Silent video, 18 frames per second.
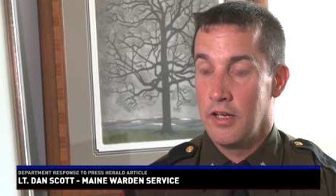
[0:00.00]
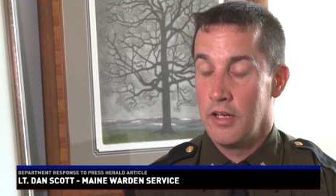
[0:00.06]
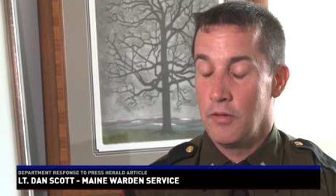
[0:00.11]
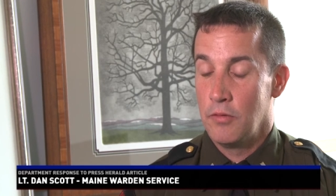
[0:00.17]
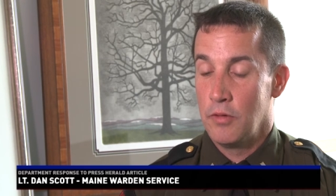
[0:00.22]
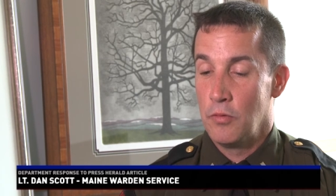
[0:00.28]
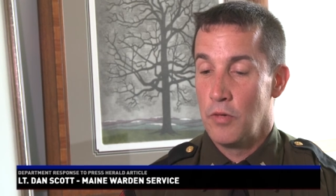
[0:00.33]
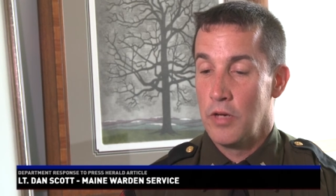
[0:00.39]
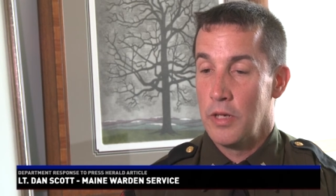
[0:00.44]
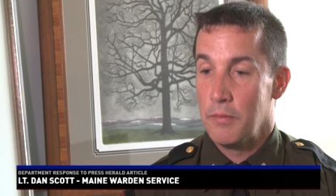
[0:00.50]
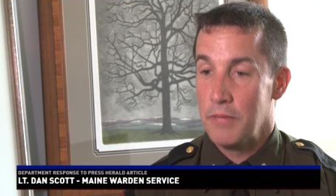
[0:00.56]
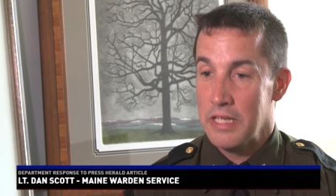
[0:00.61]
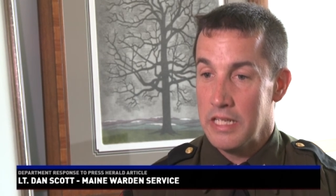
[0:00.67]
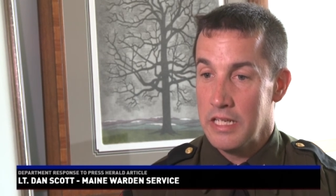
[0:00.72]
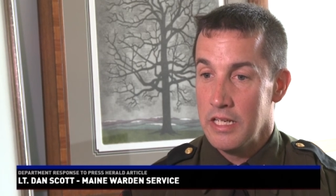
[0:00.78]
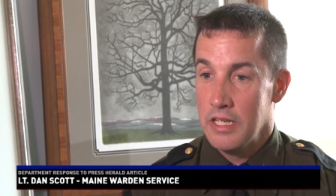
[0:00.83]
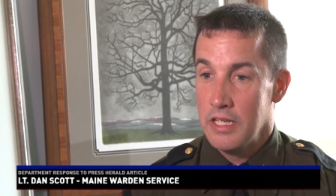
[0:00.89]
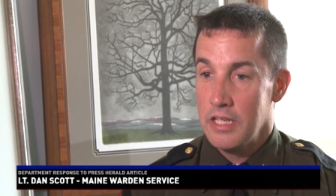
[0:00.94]
and we want to
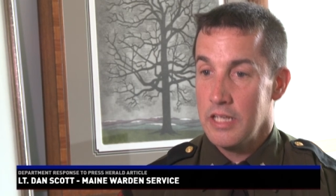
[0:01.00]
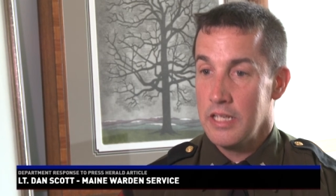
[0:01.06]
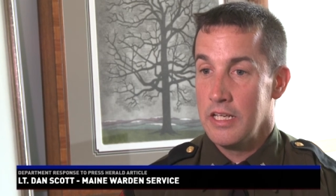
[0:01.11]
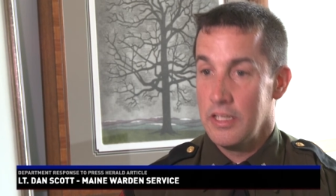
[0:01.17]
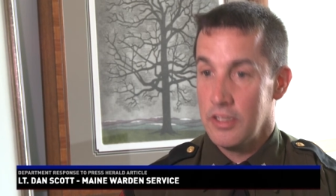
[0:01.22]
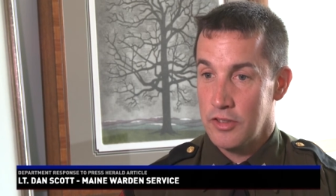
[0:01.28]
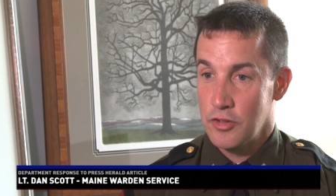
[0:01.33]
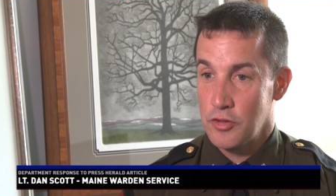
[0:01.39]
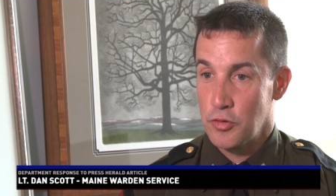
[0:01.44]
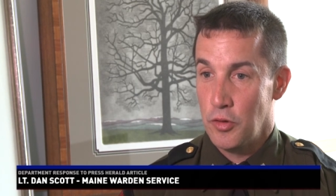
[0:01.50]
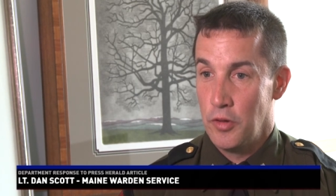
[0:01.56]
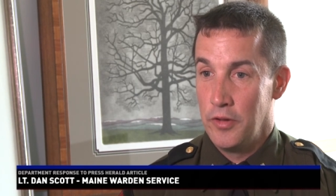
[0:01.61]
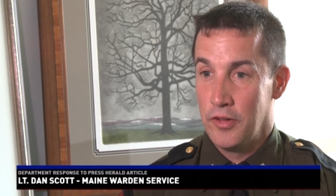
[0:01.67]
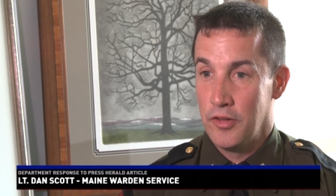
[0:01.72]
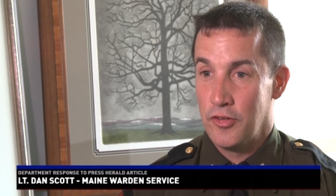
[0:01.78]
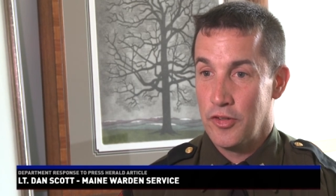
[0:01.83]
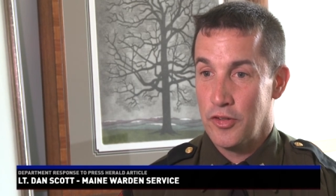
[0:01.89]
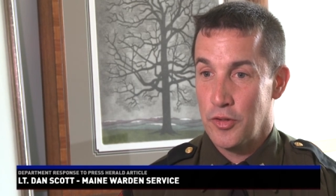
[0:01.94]
be in control of
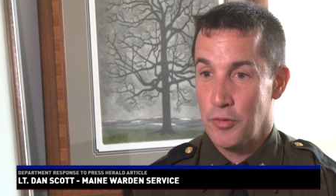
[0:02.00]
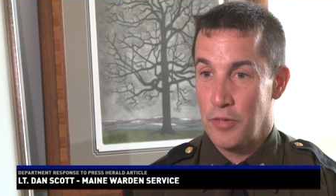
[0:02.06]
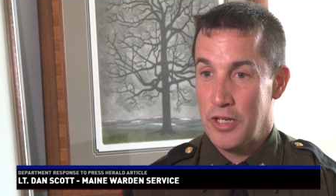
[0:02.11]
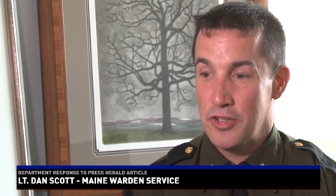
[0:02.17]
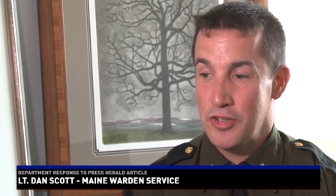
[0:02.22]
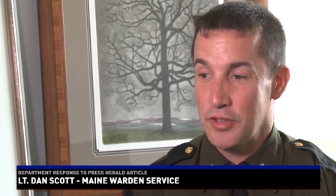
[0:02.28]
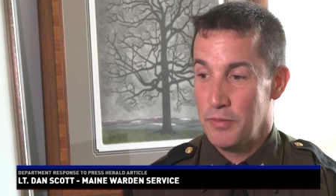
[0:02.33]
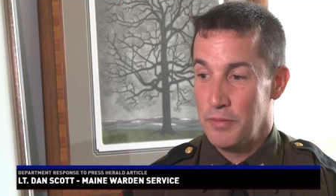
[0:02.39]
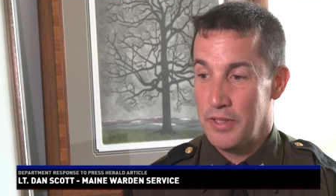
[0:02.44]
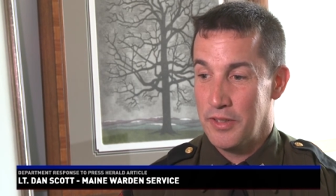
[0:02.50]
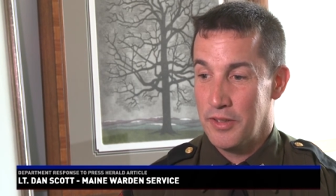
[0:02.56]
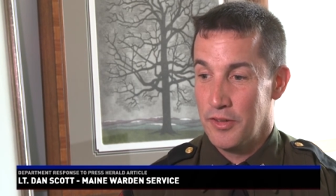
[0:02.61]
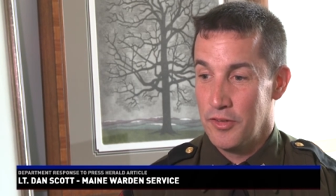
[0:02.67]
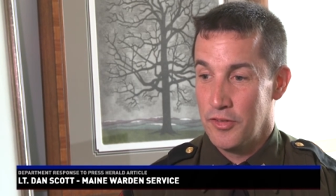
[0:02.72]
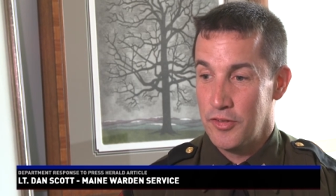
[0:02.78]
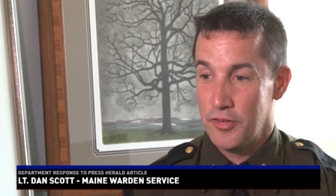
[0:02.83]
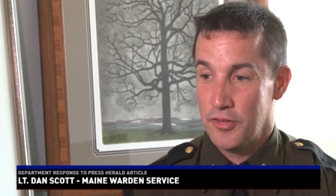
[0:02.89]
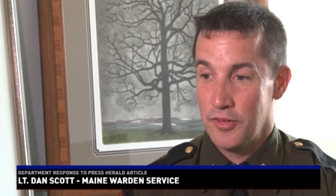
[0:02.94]
the situation
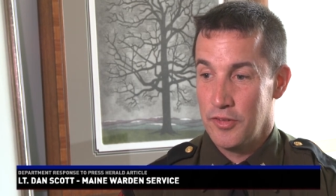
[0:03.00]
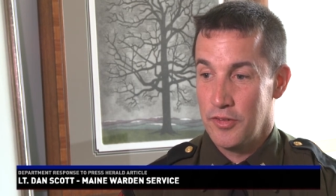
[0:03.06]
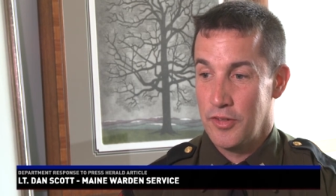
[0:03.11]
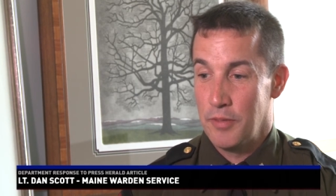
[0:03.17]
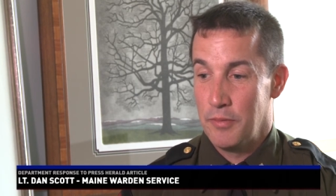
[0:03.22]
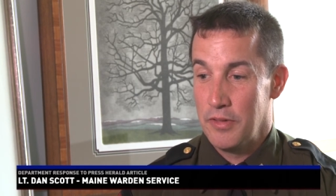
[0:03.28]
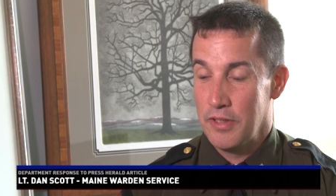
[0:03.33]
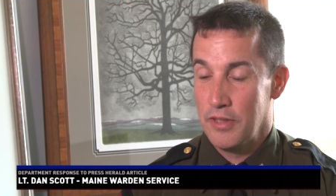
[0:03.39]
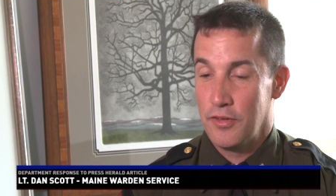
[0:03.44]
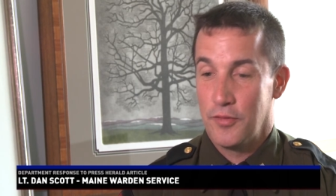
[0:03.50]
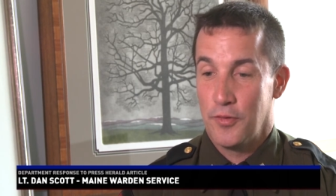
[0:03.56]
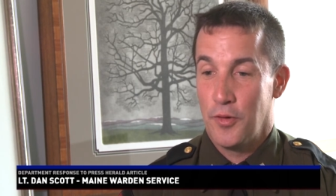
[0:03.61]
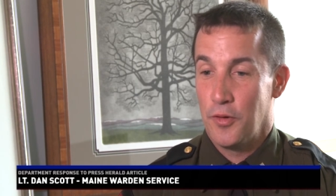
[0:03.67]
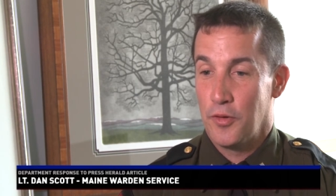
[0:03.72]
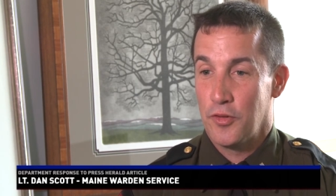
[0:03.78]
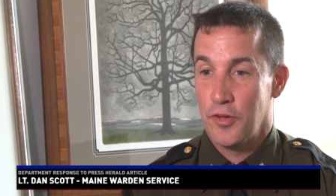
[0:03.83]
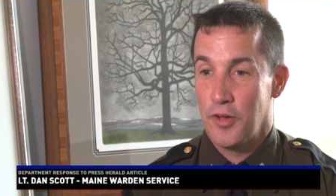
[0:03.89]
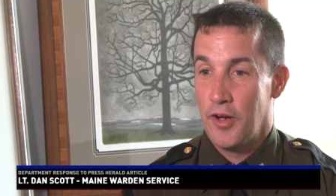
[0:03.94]
because some of these
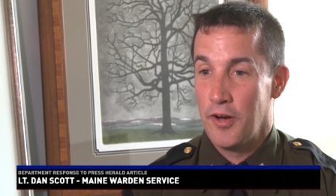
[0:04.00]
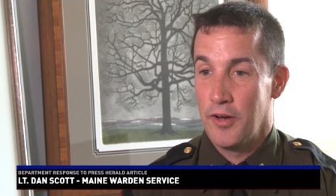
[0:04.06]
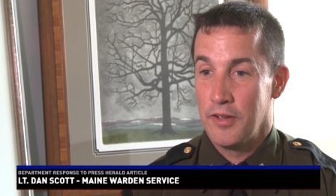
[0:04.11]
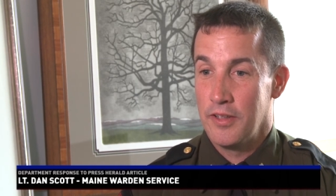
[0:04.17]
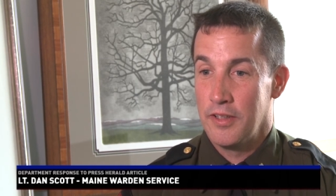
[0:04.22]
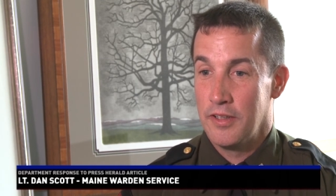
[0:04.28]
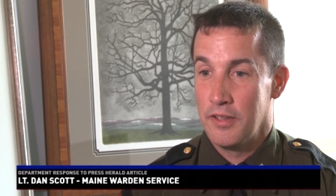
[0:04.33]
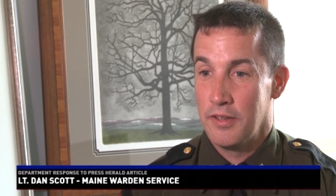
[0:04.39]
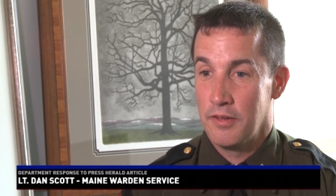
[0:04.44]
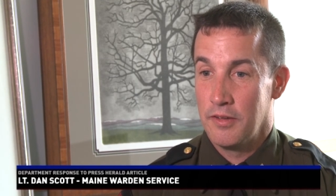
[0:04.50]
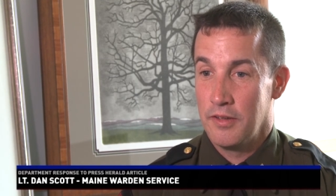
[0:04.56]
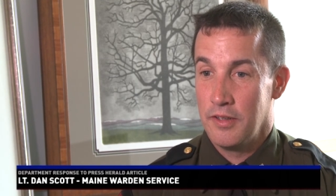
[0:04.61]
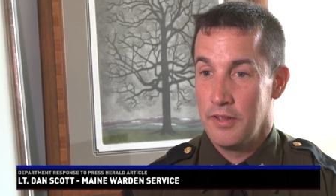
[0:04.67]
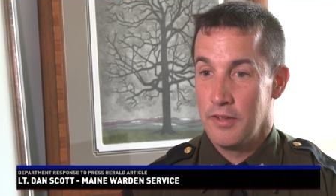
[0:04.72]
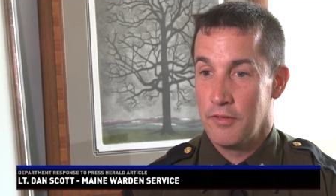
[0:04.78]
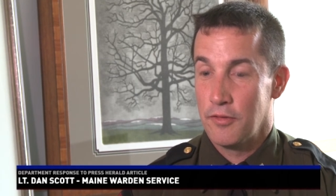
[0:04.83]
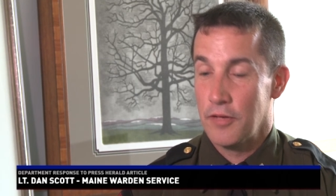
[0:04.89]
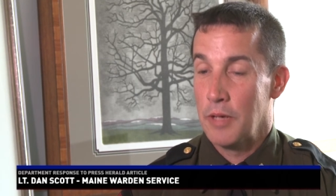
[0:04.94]
folks aren't in the,
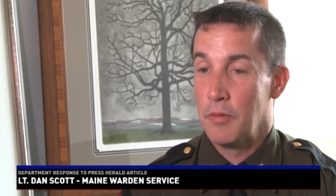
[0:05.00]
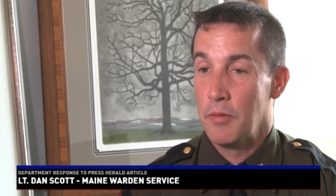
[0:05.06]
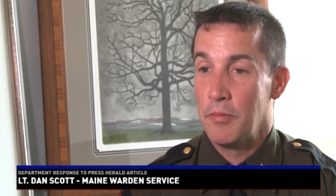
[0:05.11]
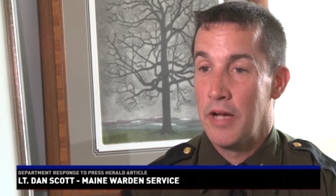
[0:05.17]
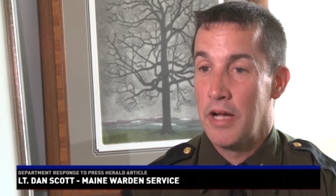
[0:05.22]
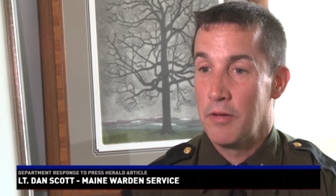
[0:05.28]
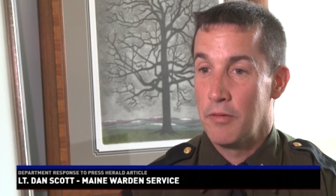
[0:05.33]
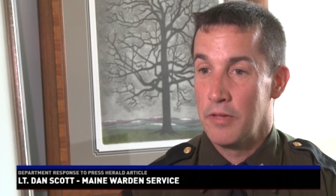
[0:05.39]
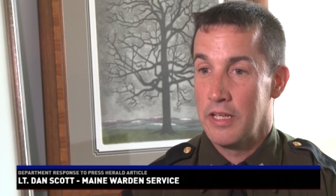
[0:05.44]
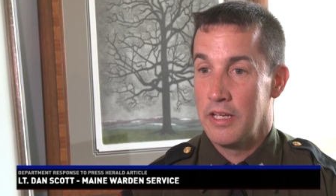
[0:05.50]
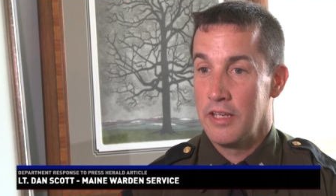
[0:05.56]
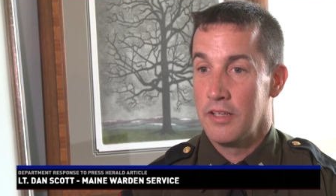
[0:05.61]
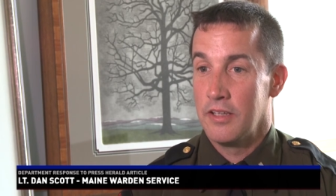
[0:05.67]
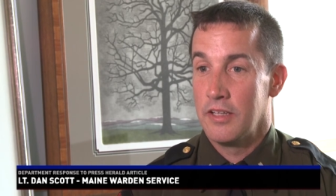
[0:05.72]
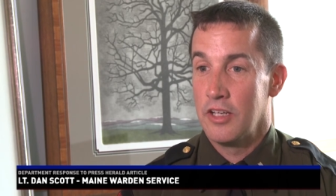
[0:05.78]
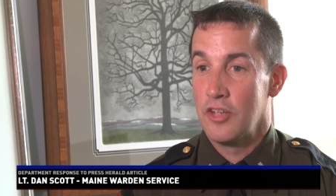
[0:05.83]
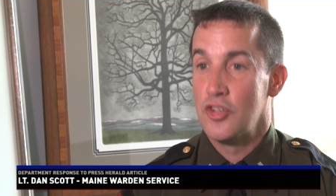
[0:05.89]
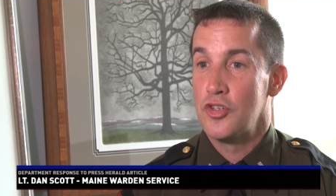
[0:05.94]
in the frame of mind where they,
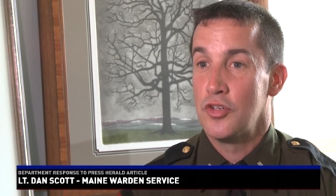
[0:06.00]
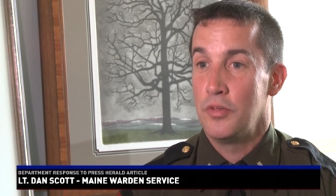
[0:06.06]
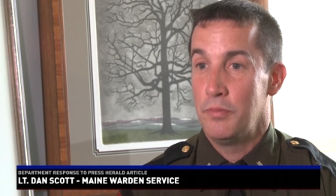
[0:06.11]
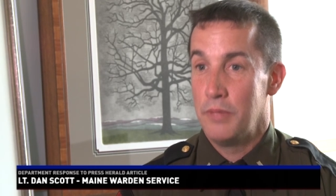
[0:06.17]
they should